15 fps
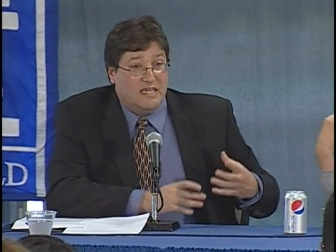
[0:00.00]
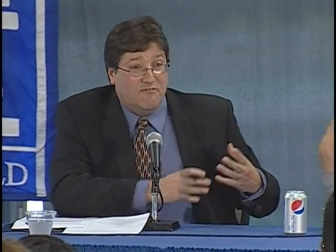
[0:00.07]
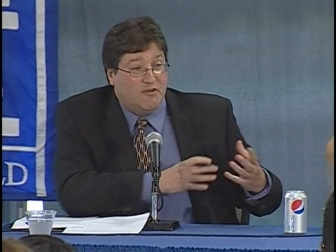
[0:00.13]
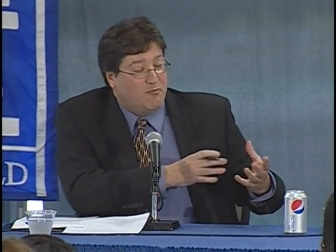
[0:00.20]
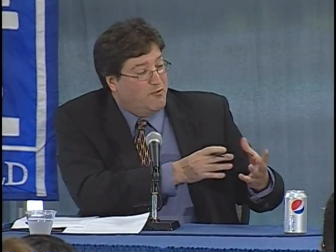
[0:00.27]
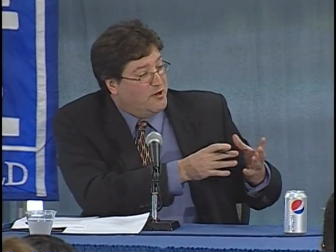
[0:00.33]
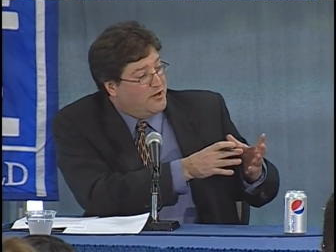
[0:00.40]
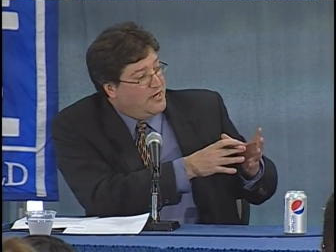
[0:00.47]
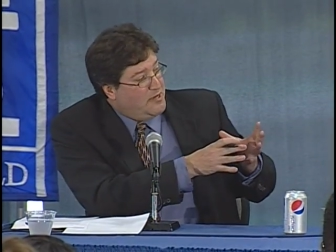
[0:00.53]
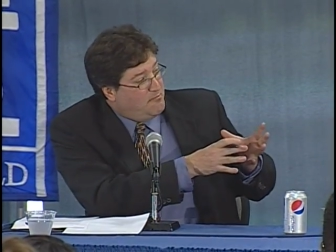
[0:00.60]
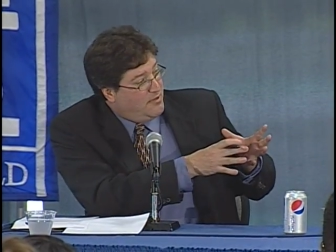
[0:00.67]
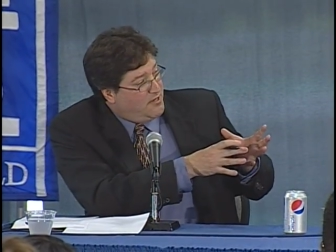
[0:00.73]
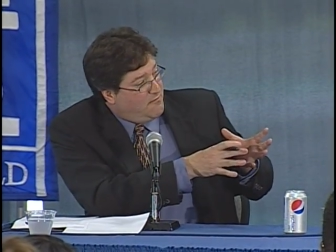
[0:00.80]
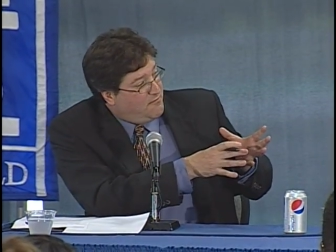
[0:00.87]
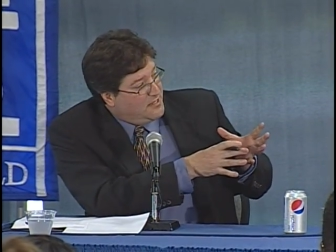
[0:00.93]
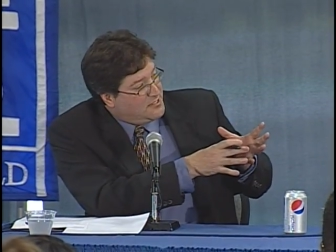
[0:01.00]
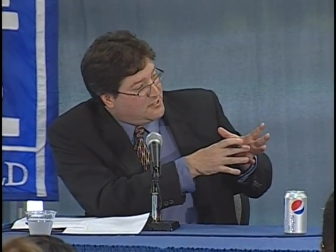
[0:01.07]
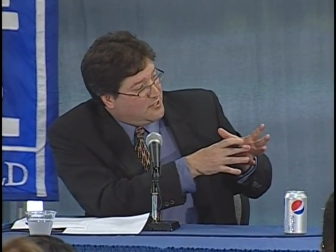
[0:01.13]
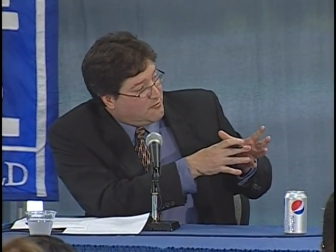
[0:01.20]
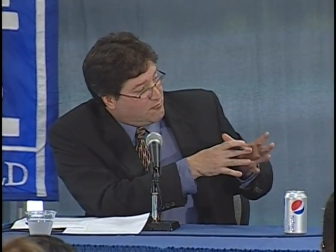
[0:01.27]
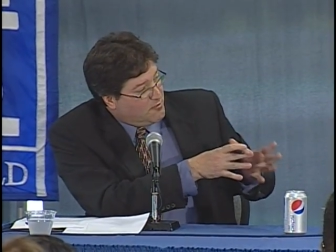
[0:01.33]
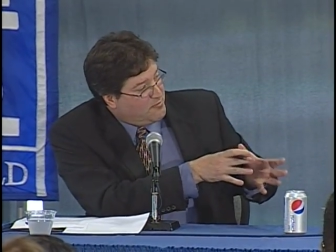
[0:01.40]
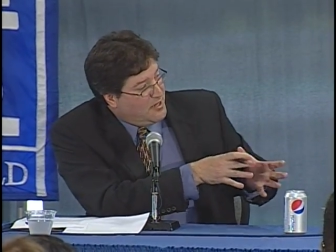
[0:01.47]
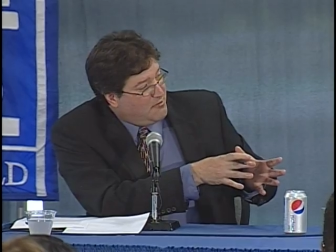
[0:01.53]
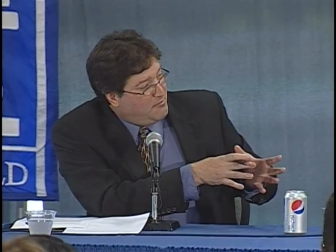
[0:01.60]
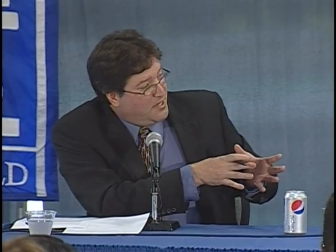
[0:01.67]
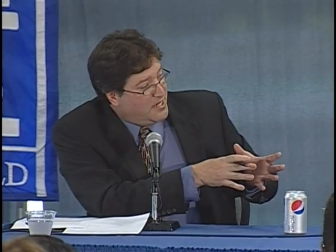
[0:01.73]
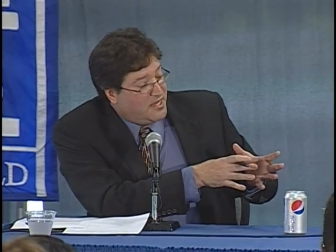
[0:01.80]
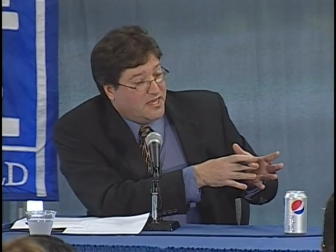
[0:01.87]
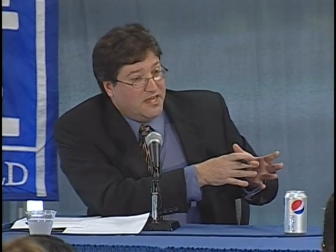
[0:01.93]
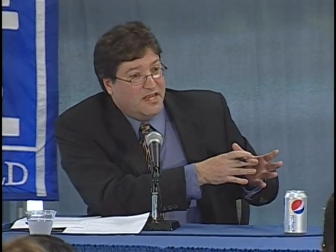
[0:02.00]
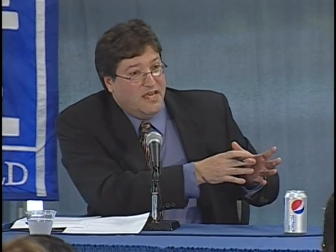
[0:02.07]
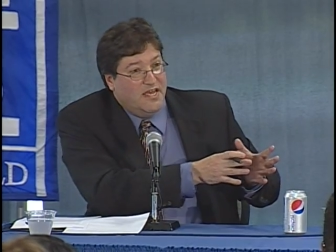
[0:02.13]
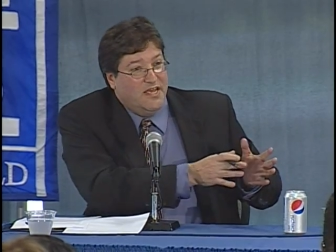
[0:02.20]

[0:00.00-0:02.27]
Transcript: Even where it benefits a Republican,